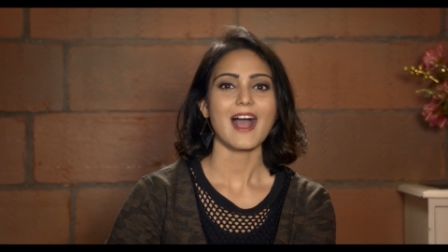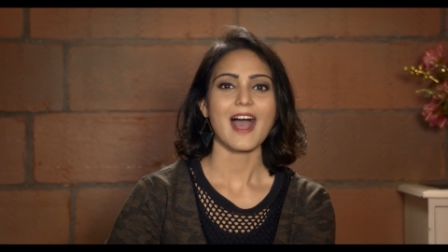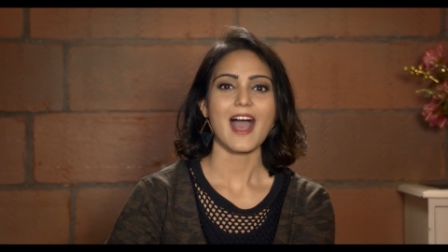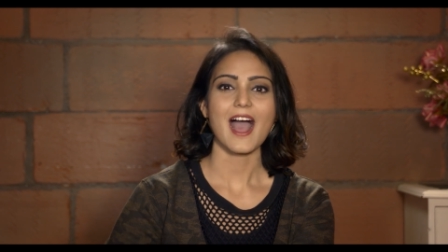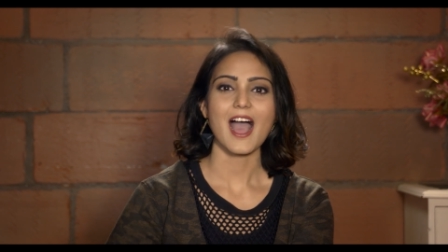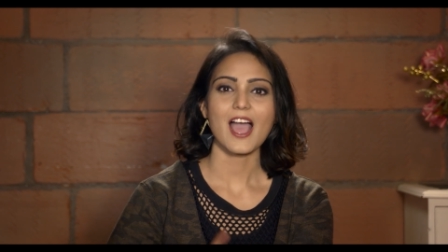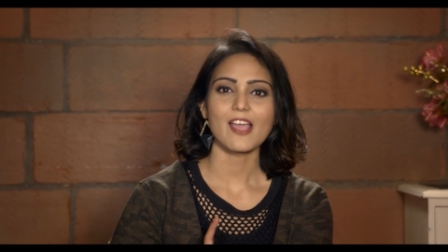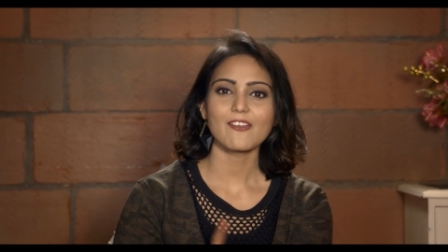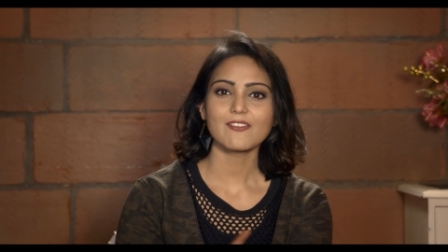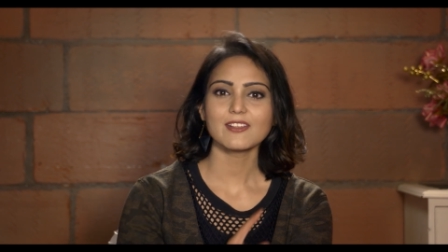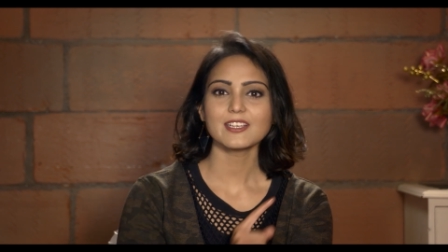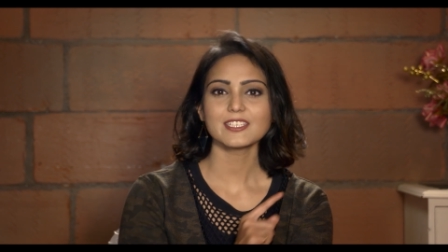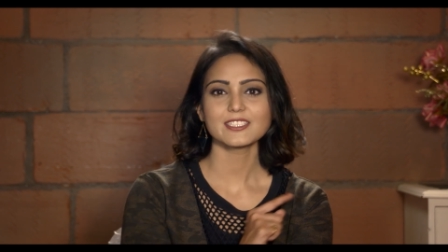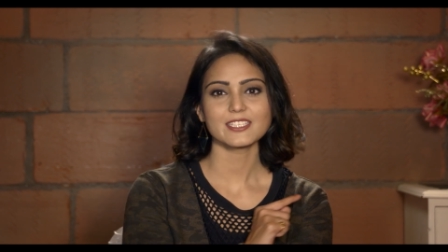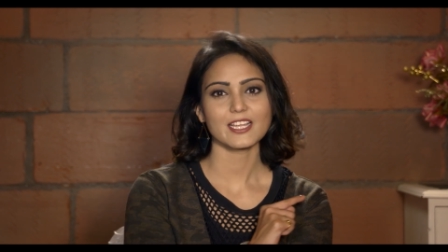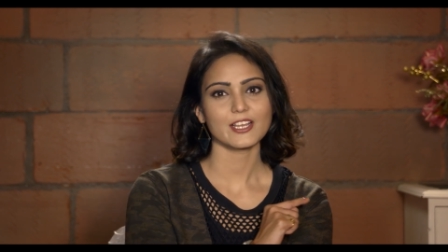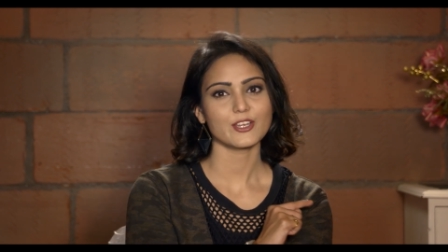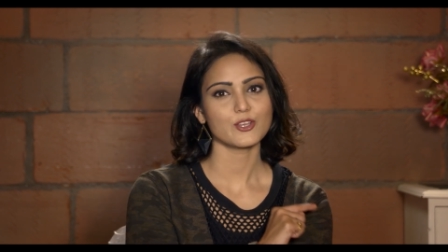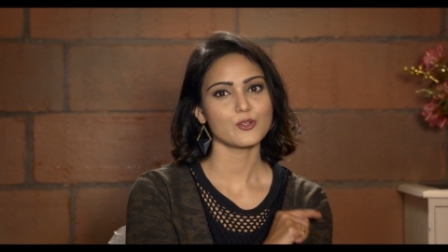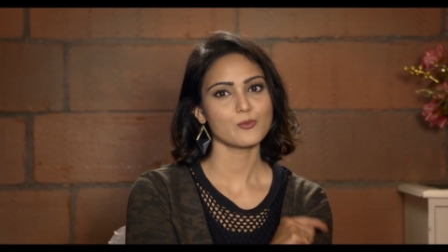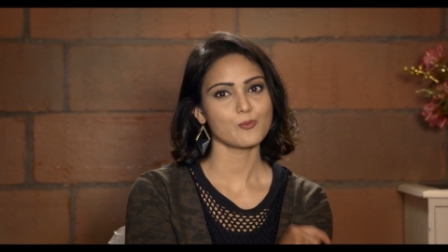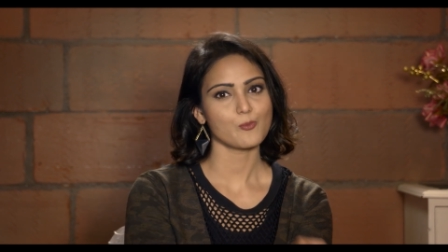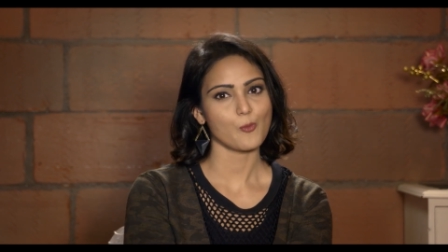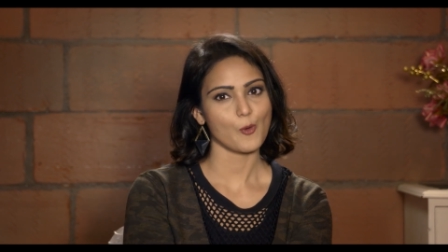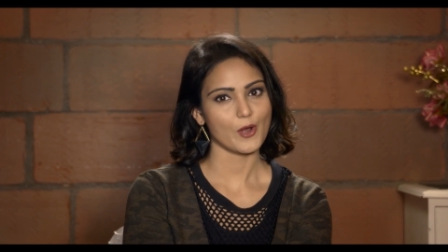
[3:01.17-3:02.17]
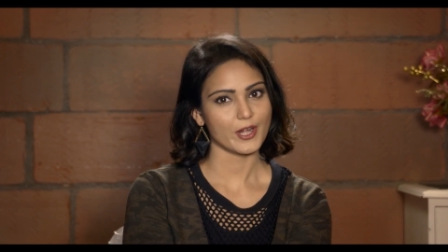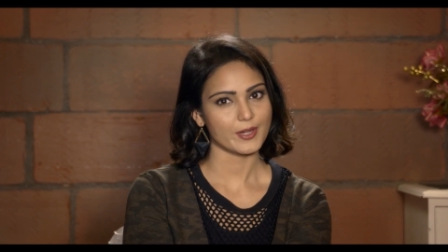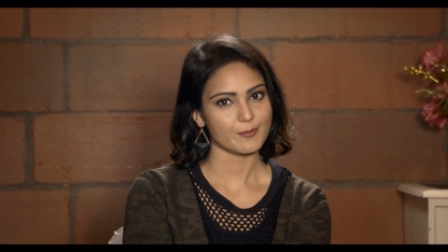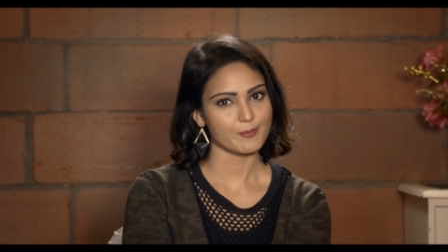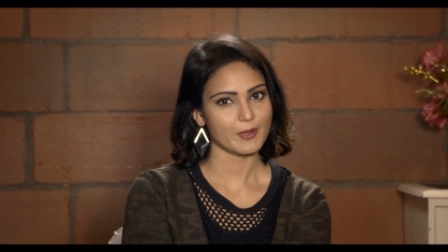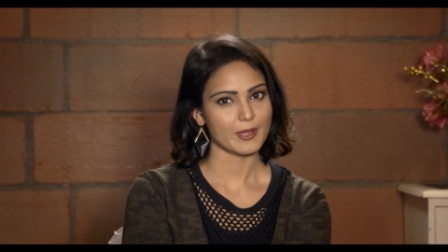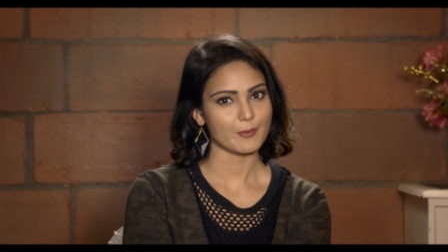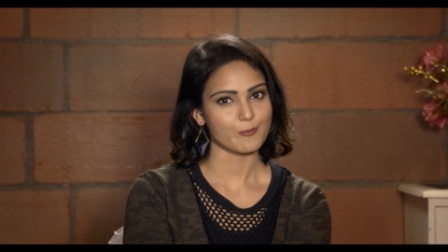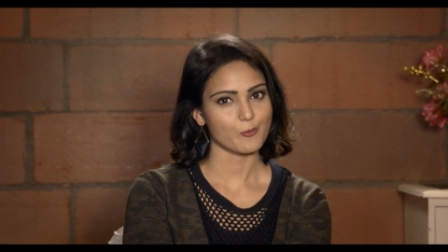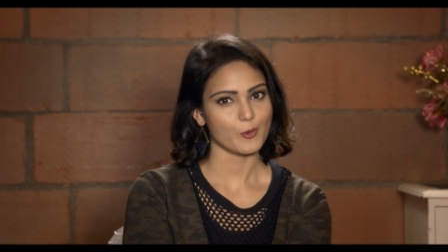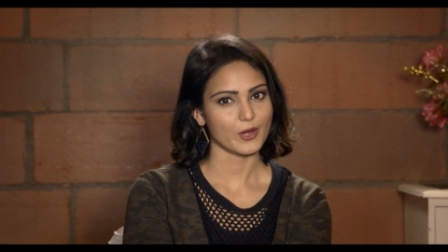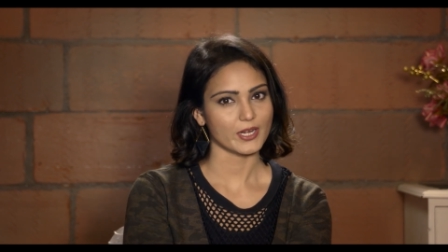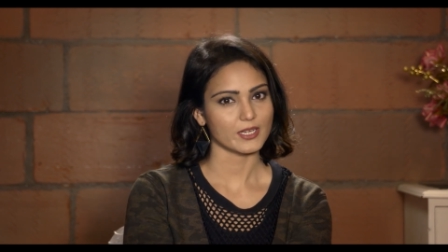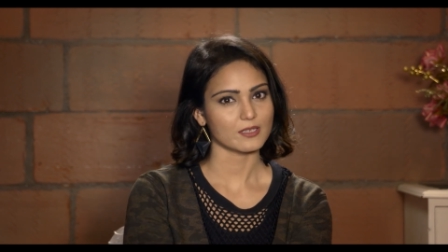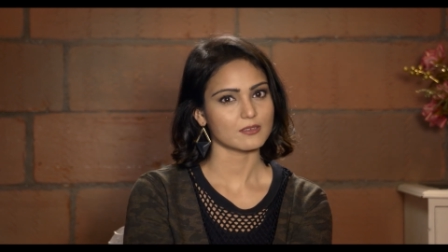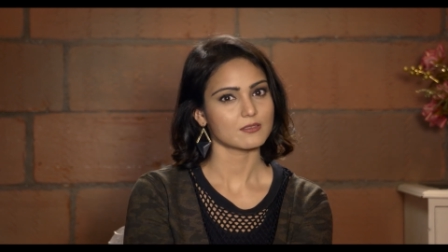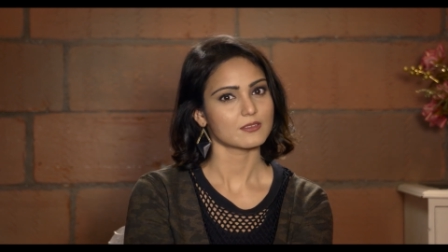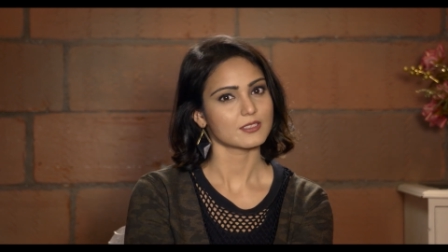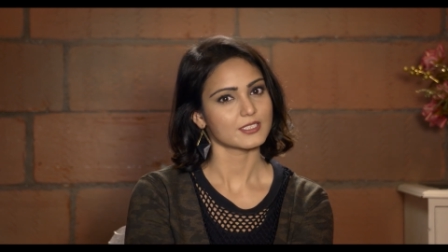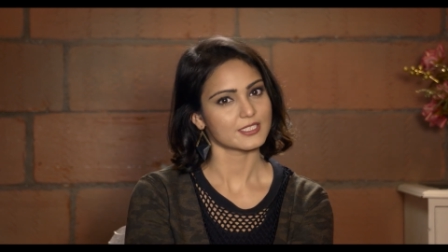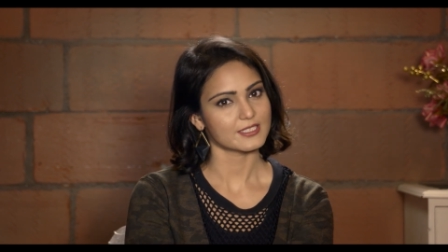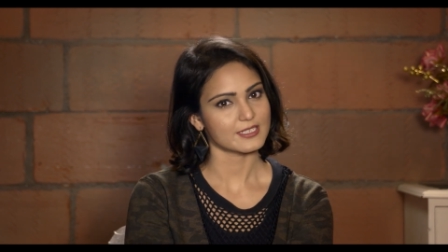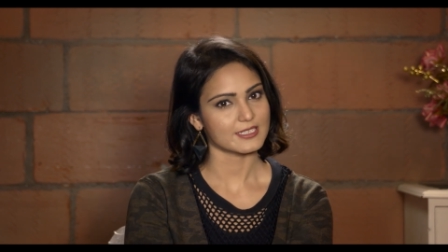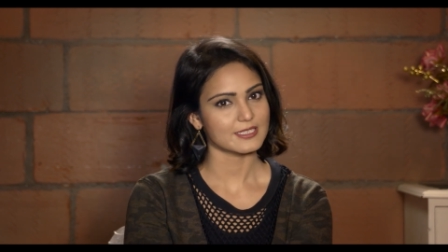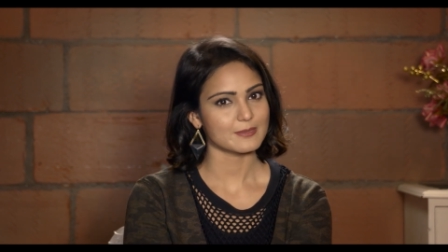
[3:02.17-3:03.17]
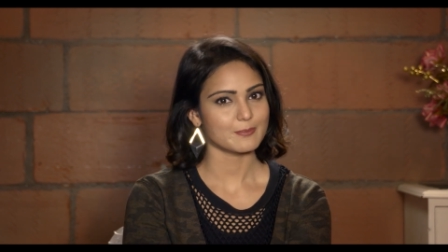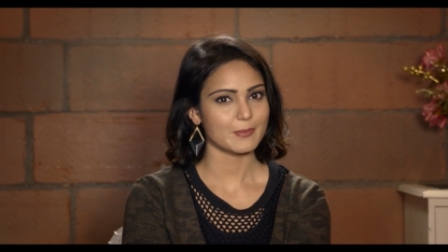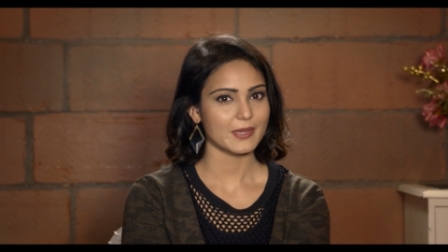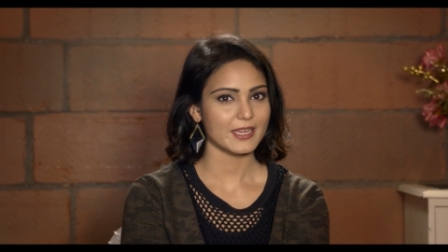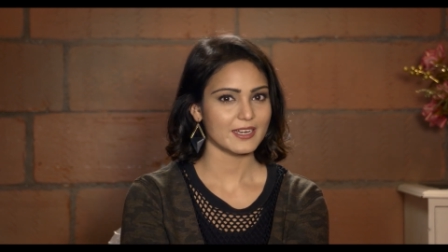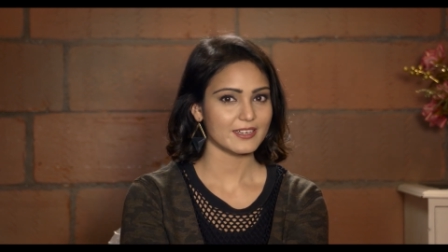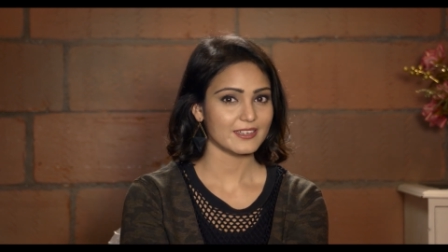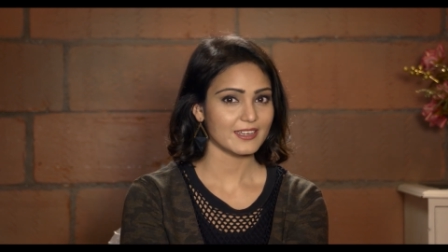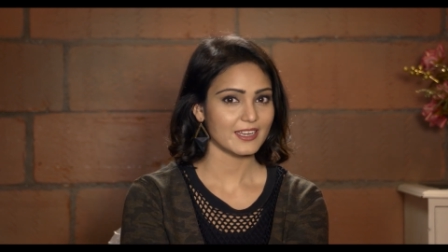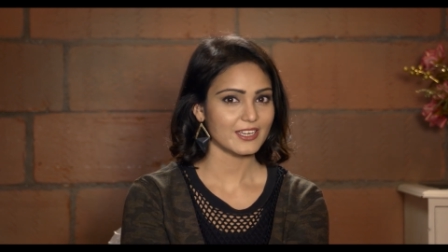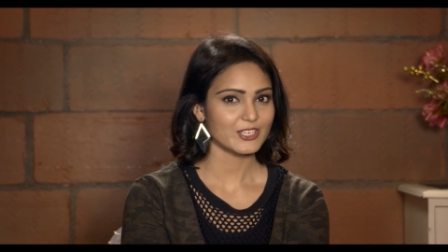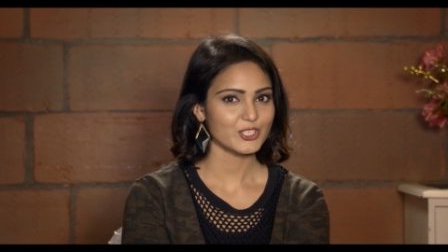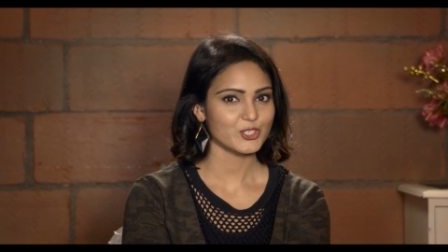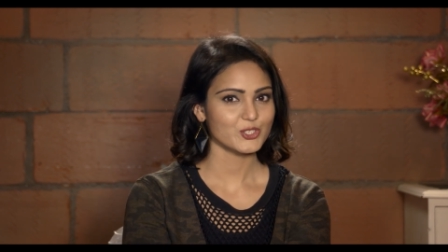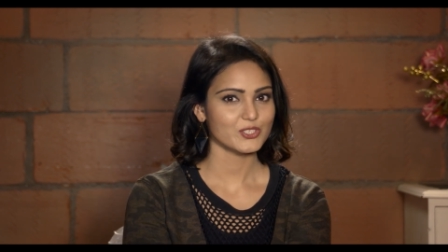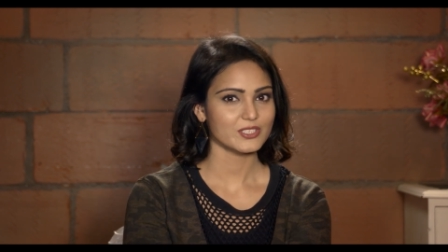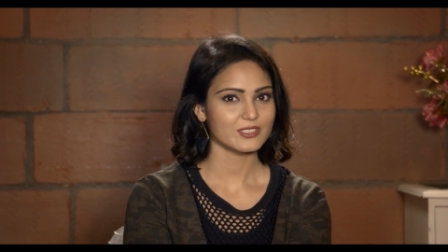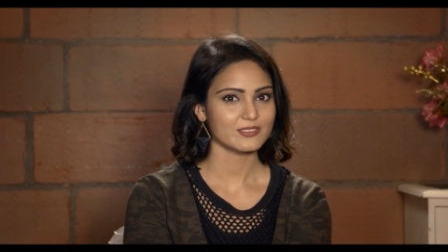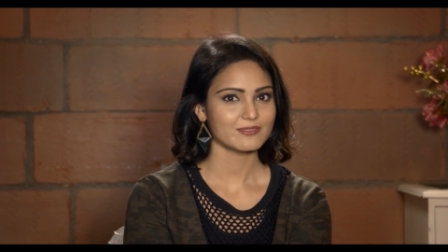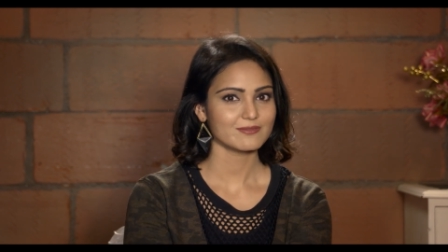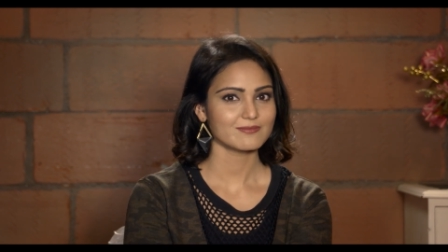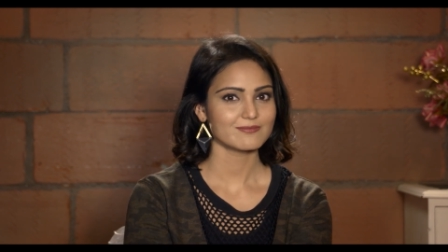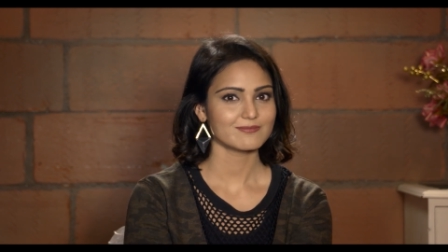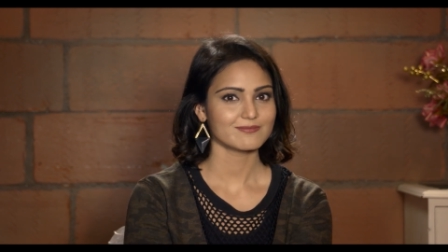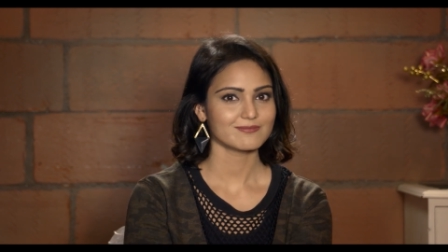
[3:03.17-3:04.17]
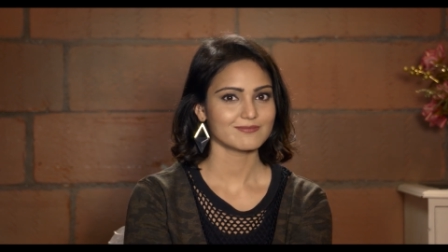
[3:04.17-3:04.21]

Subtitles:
I will tell you point by point. Just pay attention.